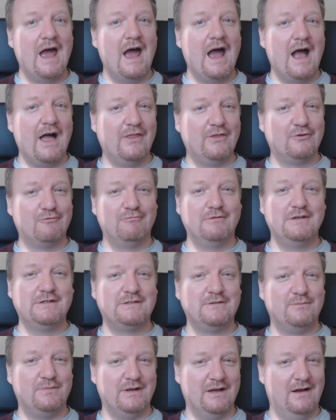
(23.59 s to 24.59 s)
and the
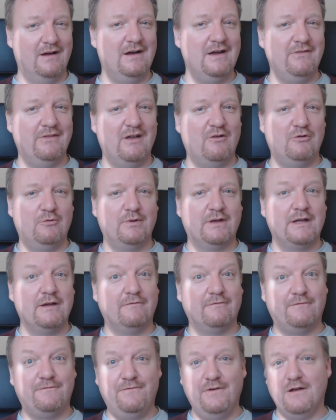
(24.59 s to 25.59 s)
reason behind that will
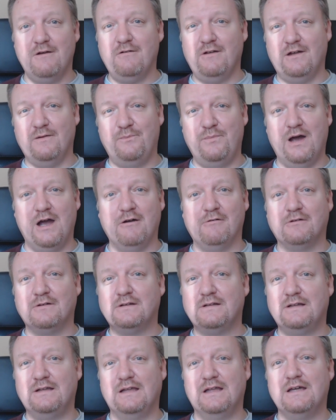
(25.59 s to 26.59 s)
become very
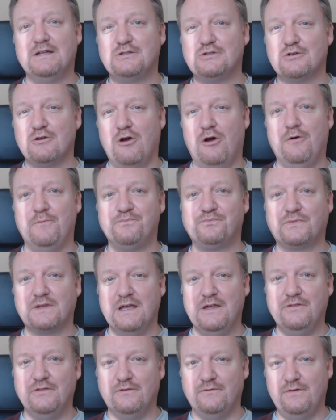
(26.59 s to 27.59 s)
apparent later on
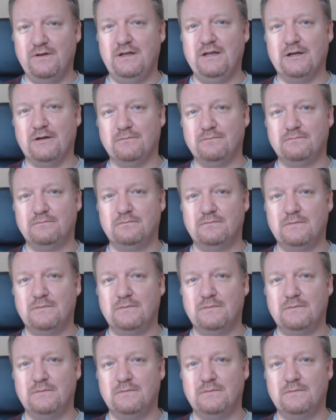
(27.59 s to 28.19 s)
in the video.